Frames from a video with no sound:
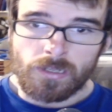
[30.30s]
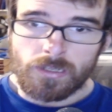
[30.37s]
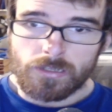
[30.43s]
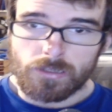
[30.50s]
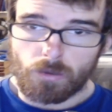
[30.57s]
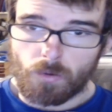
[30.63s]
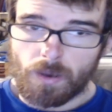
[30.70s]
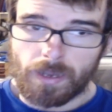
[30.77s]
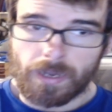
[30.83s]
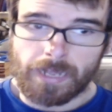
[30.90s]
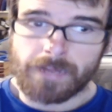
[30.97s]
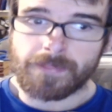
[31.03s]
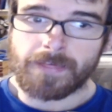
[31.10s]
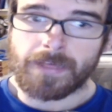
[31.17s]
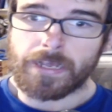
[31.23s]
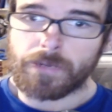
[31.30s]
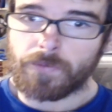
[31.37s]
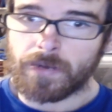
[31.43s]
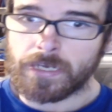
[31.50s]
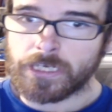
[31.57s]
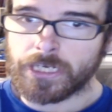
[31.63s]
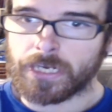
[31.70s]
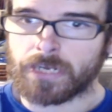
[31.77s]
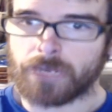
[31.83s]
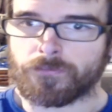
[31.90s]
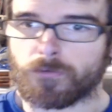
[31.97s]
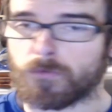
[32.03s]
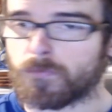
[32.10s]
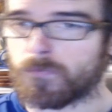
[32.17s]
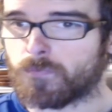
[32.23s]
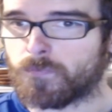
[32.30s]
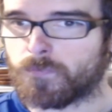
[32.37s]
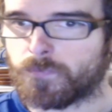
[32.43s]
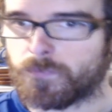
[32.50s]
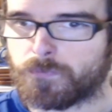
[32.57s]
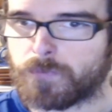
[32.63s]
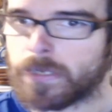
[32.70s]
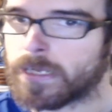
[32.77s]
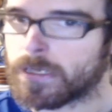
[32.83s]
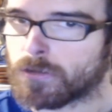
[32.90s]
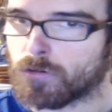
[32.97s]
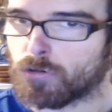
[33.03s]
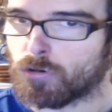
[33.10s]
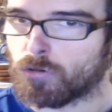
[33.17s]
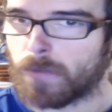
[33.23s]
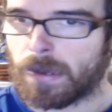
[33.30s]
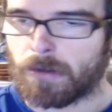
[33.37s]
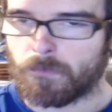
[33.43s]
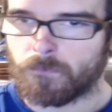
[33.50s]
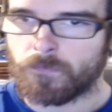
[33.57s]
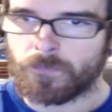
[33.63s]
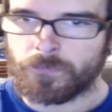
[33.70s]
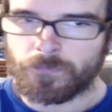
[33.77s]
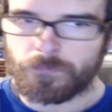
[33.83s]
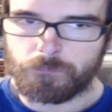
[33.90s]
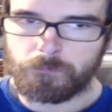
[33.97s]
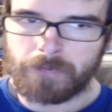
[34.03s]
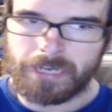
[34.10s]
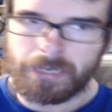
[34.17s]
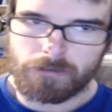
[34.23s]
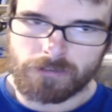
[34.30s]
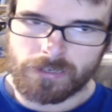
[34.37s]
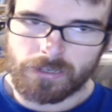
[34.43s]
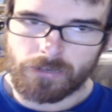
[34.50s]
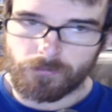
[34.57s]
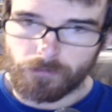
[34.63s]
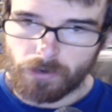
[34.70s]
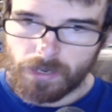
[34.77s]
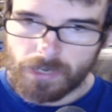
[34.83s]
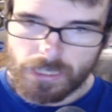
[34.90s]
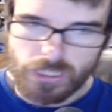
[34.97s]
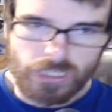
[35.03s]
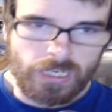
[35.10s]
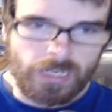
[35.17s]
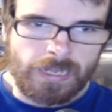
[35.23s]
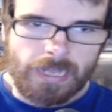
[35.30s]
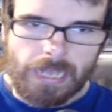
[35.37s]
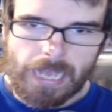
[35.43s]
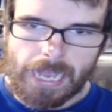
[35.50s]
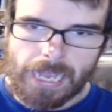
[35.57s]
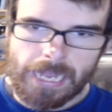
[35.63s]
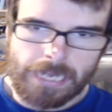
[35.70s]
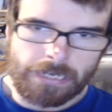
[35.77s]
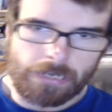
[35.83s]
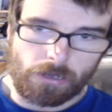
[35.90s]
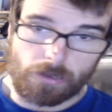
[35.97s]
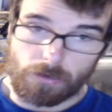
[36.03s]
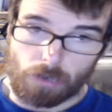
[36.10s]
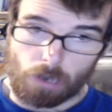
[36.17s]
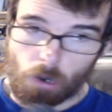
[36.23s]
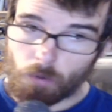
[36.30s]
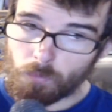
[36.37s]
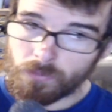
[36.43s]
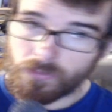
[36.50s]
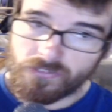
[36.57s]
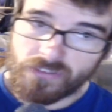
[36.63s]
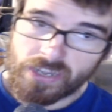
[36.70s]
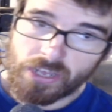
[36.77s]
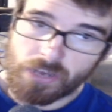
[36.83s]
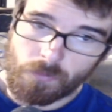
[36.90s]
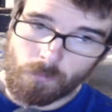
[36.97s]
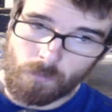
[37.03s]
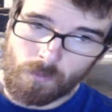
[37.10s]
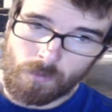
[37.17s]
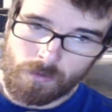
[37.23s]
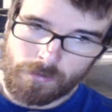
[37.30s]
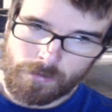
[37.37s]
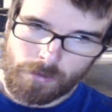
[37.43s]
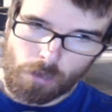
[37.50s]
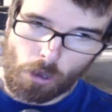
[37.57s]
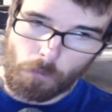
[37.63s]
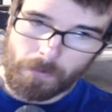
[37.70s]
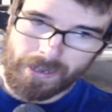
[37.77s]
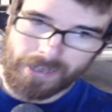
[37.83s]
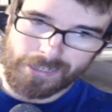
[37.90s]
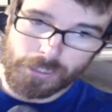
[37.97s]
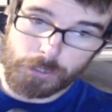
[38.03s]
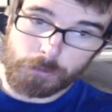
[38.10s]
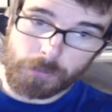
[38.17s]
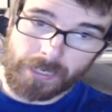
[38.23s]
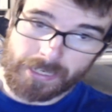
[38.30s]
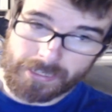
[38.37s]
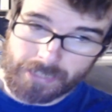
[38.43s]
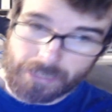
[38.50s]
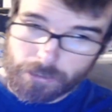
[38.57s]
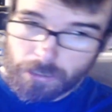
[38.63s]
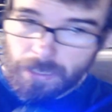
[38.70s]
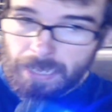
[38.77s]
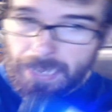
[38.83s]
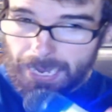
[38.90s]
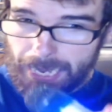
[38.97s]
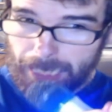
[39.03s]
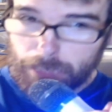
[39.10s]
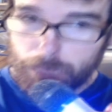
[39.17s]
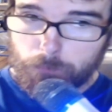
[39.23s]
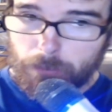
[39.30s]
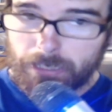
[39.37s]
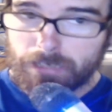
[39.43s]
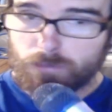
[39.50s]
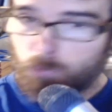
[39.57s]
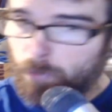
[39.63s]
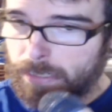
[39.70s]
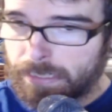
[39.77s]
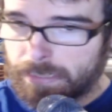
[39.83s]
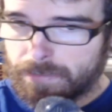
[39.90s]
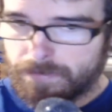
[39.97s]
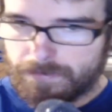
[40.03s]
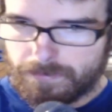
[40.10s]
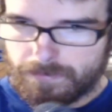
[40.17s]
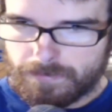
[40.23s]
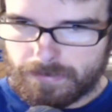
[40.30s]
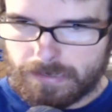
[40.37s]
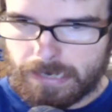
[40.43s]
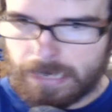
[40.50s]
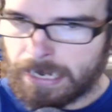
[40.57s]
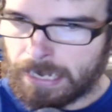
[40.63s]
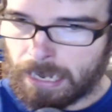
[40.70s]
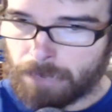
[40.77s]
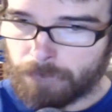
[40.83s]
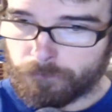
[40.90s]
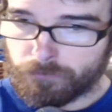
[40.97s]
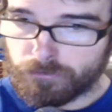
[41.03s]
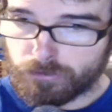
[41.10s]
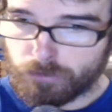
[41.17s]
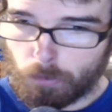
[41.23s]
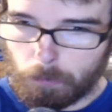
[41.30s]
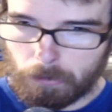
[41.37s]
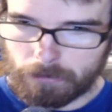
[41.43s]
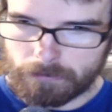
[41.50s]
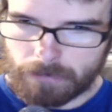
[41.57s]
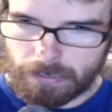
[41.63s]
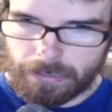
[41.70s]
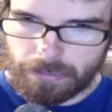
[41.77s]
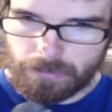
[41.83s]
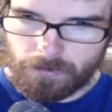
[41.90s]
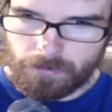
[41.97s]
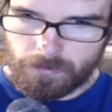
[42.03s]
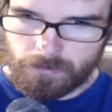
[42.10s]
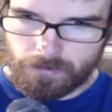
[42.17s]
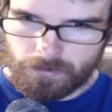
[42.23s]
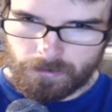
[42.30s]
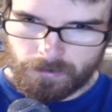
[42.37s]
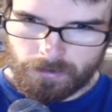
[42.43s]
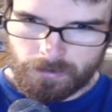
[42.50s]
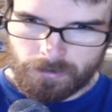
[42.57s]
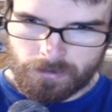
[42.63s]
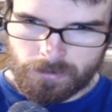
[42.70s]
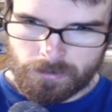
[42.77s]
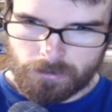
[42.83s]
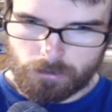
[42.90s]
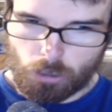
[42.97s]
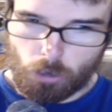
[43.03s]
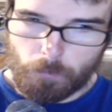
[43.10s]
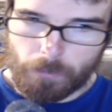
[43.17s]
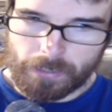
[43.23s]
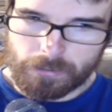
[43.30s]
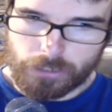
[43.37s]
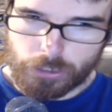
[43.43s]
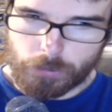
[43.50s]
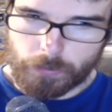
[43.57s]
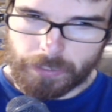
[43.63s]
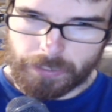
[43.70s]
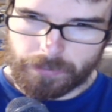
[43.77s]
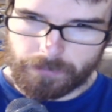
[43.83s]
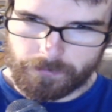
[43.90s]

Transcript: So again, thank you IGN for being cool about me using your footage. And on with the video. Hope you guys enjoy it. It's, it's pretty sweet, and I'm super excited. So I hope you guys enjoy it.